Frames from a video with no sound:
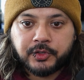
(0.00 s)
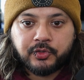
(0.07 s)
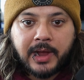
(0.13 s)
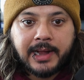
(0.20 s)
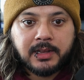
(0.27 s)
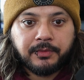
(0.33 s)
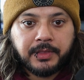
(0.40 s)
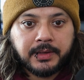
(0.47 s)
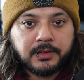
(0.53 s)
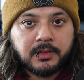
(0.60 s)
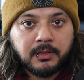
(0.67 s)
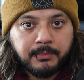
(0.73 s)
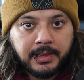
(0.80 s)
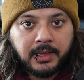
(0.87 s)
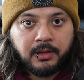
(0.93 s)
attractive things
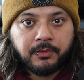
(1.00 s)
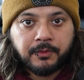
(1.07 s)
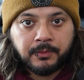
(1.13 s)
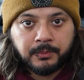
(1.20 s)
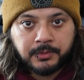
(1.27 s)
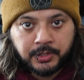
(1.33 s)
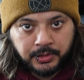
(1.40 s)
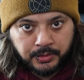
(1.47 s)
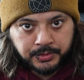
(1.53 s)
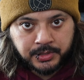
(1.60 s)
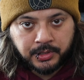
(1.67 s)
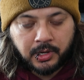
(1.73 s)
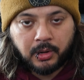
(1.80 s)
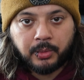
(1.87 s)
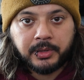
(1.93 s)
to me to use
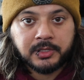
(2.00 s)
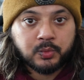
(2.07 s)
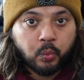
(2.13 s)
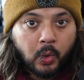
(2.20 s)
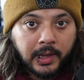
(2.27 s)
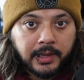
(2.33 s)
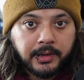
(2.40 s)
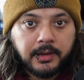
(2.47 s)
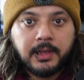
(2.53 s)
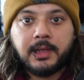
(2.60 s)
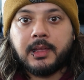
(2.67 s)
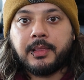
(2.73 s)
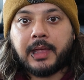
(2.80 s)
Godot is, one,